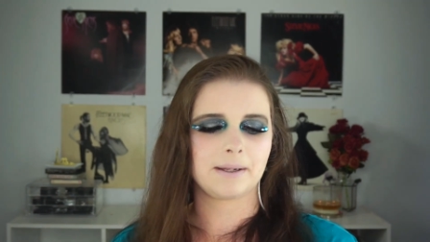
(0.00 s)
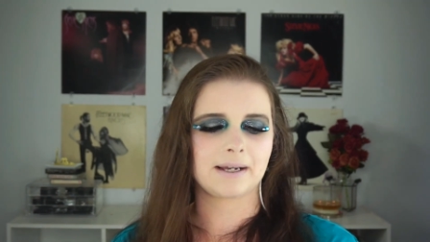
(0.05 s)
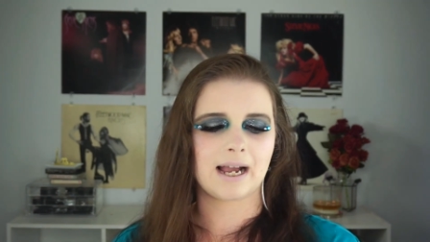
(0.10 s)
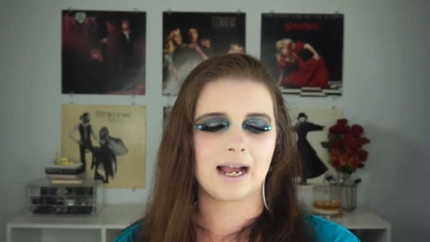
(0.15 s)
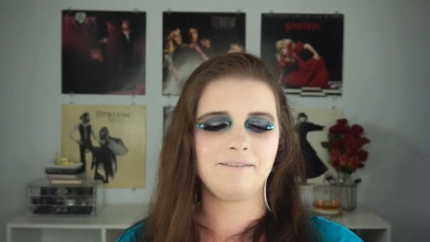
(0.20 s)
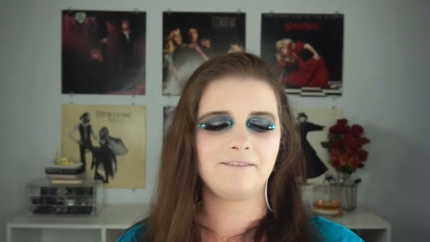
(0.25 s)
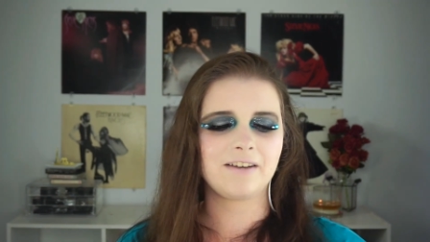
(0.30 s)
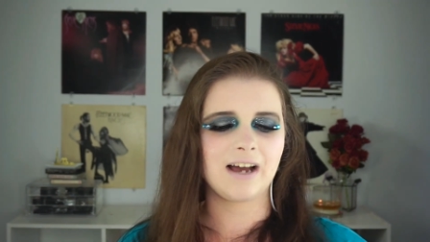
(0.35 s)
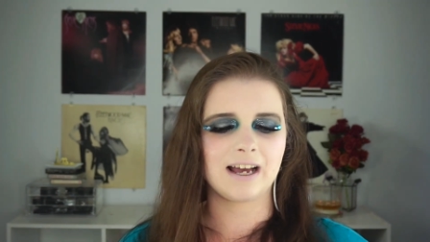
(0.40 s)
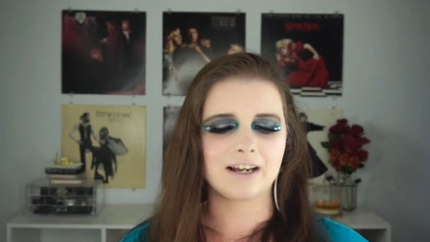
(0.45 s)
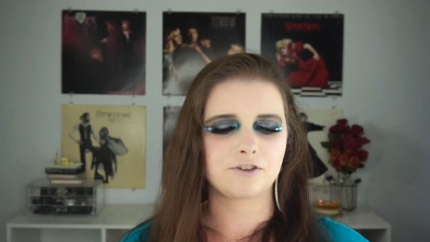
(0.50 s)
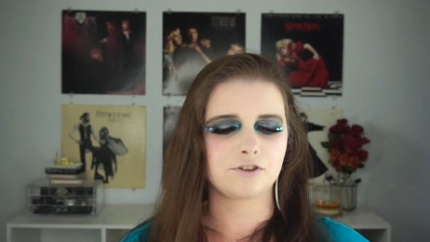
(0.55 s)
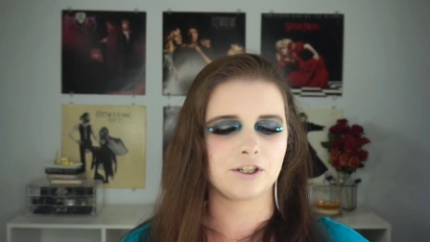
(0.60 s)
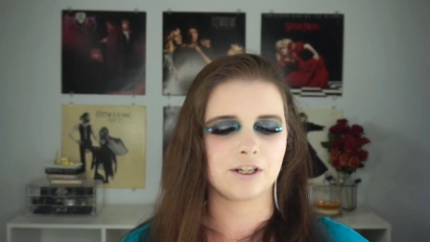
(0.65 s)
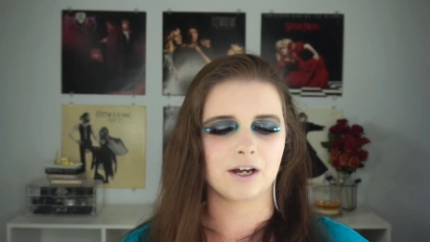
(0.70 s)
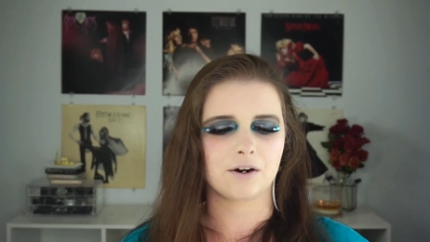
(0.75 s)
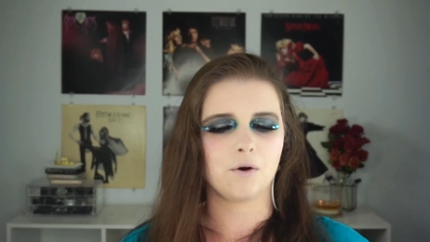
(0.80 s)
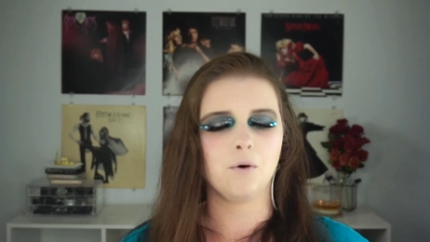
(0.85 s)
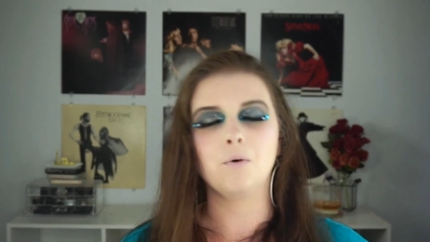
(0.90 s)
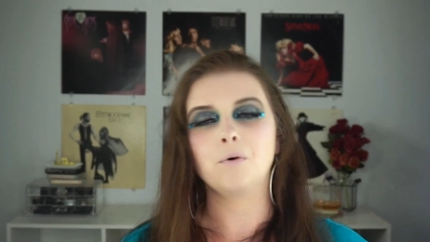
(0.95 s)
Like I've
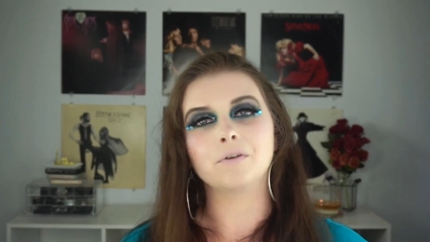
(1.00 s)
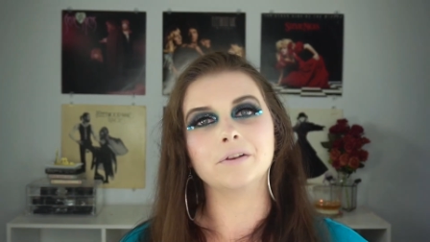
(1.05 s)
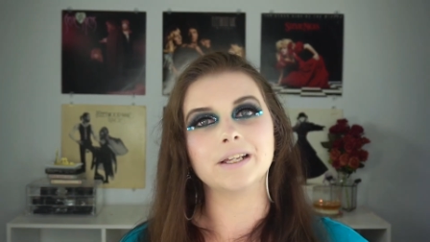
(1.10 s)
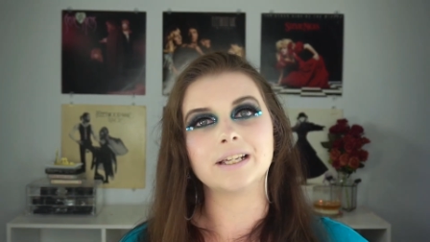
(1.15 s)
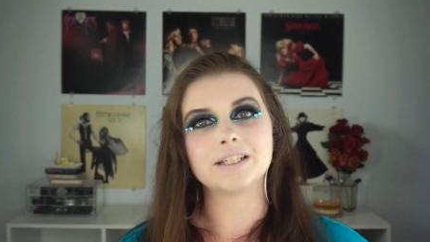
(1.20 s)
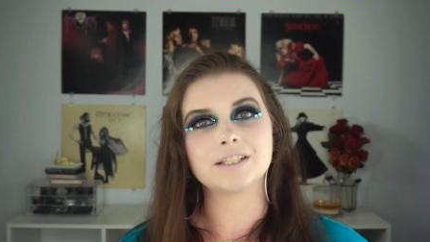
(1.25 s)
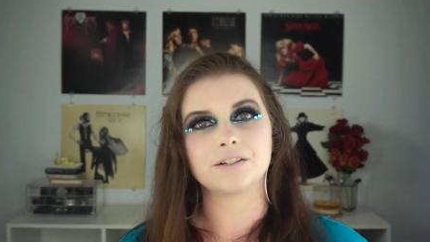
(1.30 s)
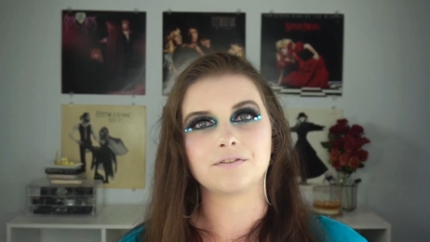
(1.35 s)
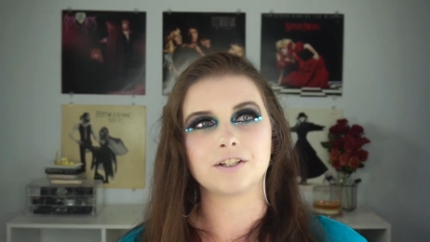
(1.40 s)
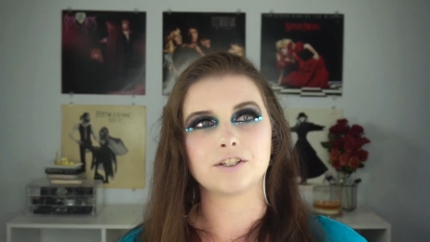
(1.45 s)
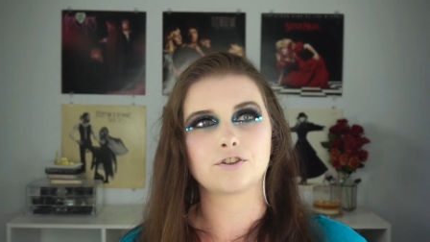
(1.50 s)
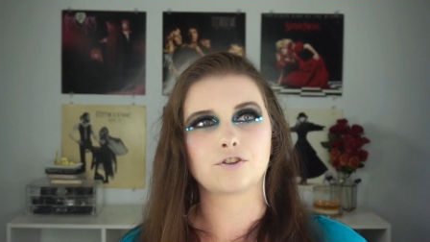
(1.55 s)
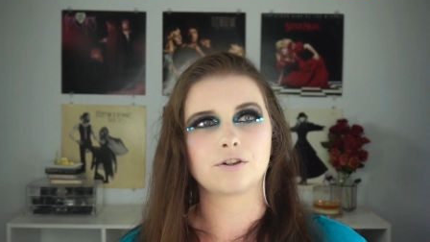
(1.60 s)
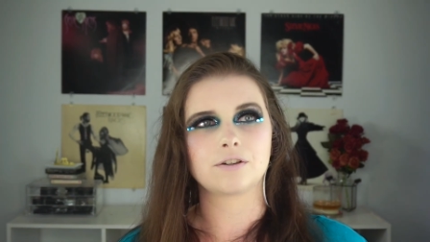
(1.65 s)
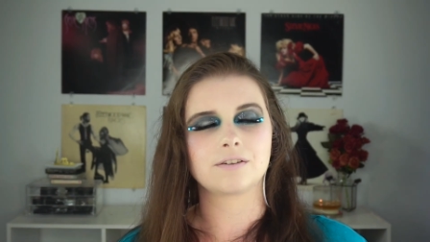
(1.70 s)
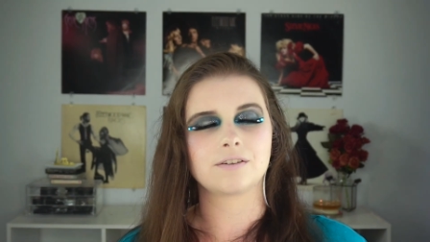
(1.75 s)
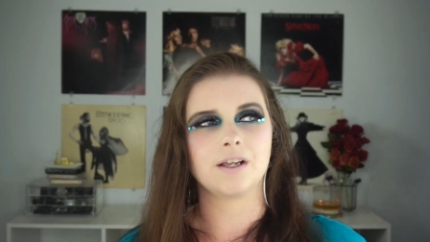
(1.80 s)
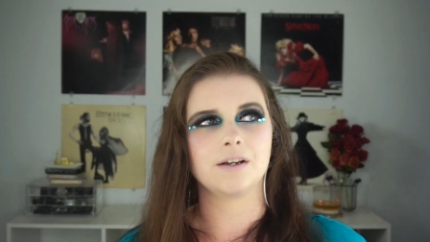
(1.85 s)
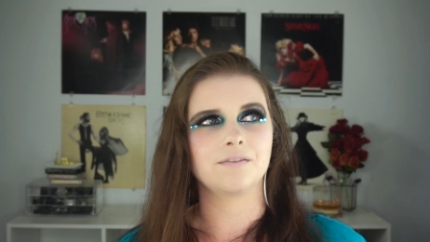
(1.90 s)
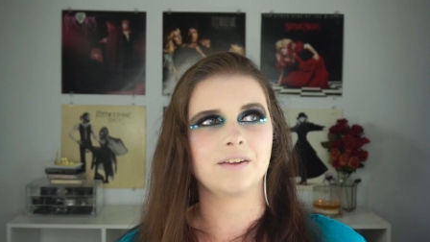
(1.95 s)
actually got a whole list
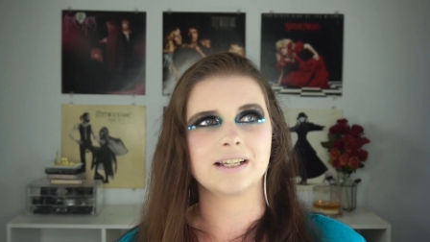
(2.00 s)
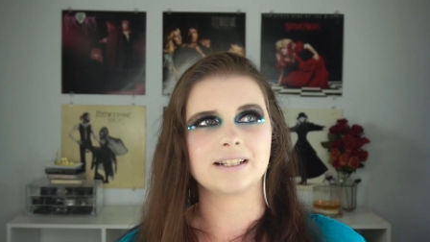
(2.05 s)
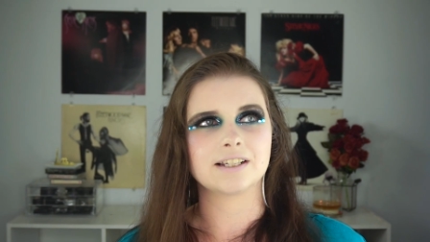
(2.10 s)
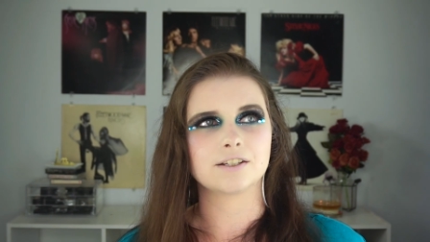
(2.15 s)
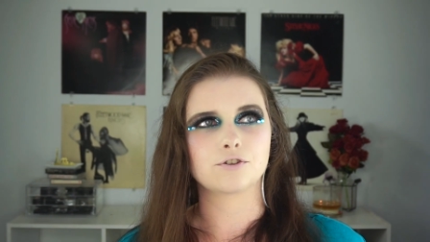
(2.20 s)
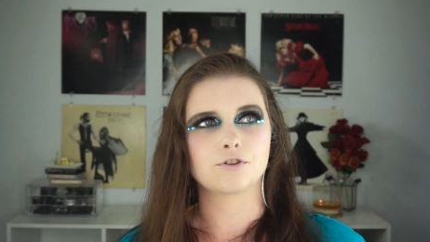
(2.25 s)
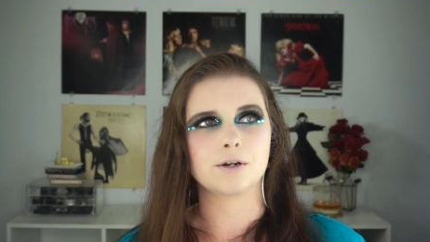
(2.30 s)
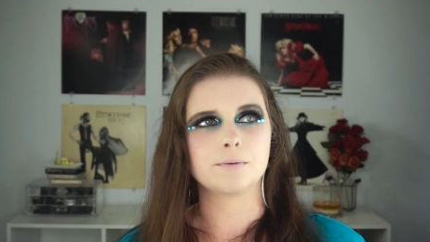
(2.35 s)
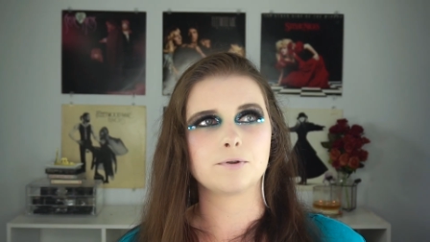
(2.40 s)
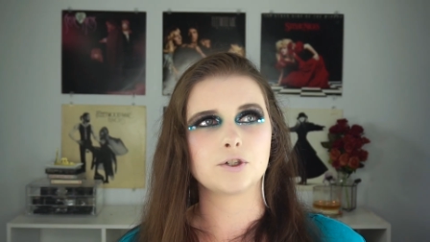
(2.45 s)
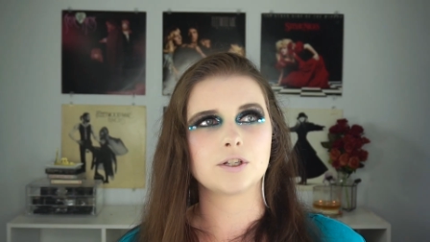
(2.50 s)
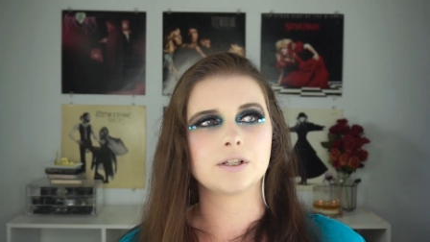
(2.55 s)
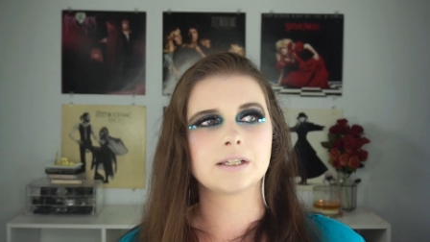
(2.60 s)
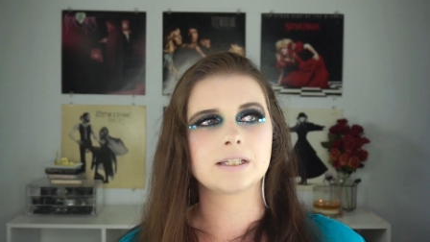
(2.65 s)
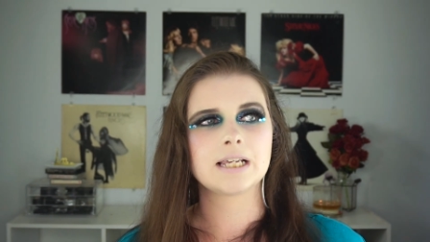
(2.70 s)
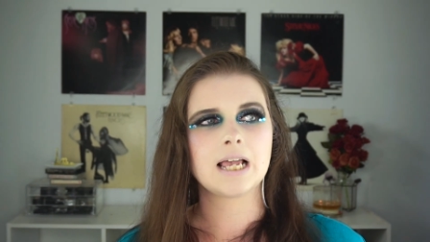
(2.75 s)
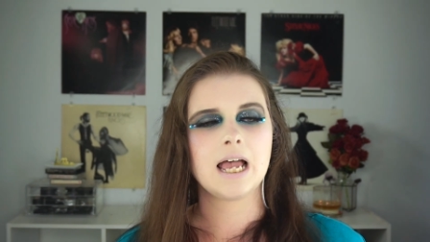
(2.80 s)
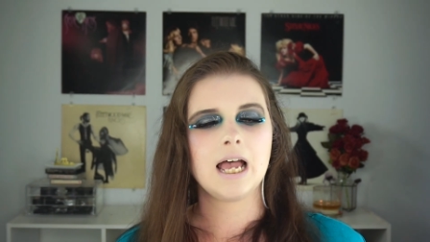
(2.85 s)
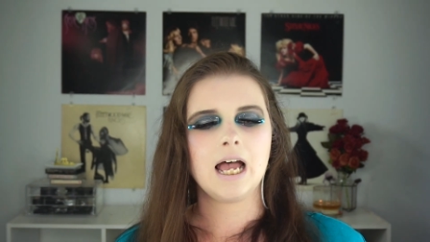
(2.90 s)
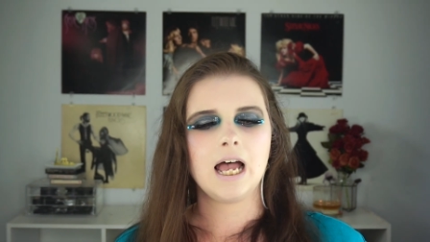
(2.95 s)
of, of like
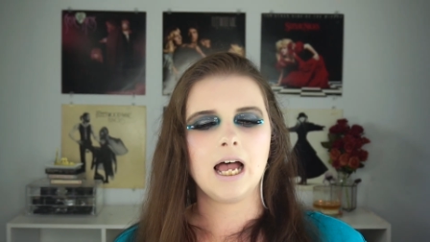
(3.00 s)
descriptions.